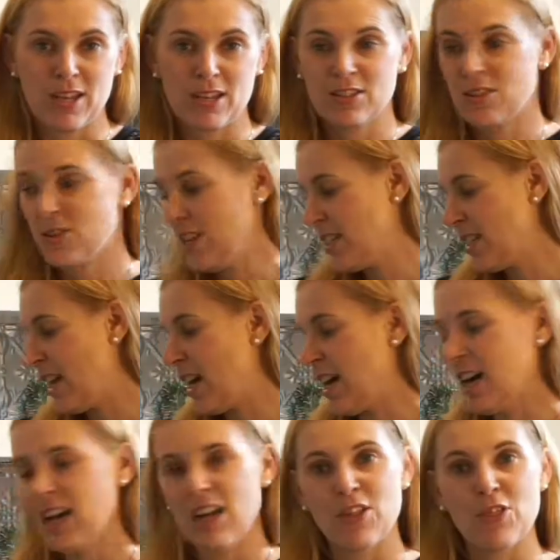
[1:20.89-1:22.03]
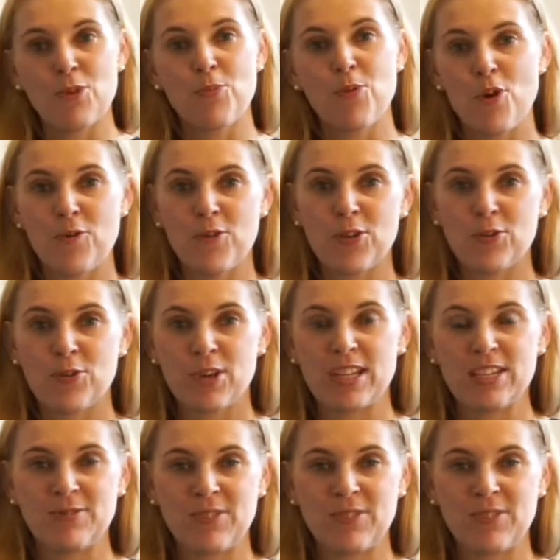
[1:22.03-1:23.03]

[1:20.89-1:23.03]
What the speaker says: So these are the perfect cookie to